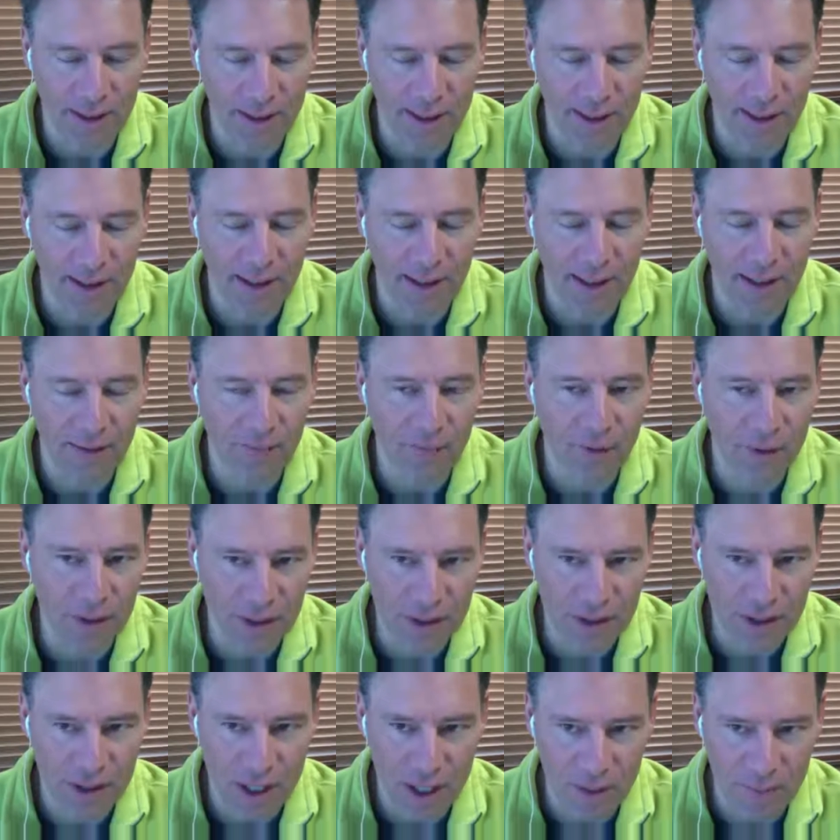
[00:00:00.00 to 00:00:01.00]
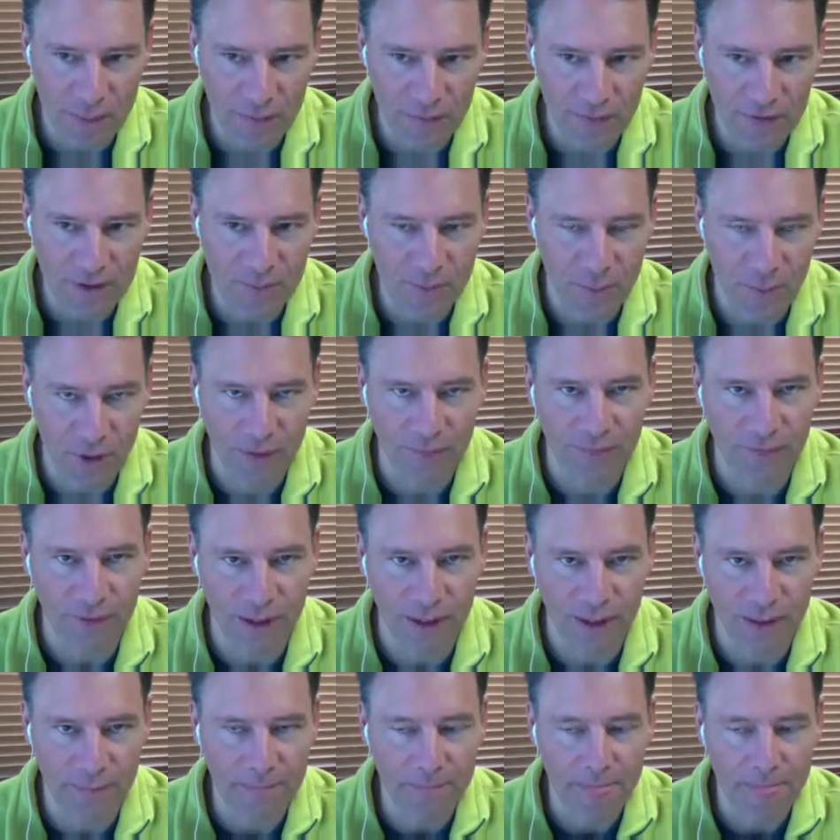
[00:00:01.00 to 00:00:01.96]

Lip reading: And I want to just talk about this briefly.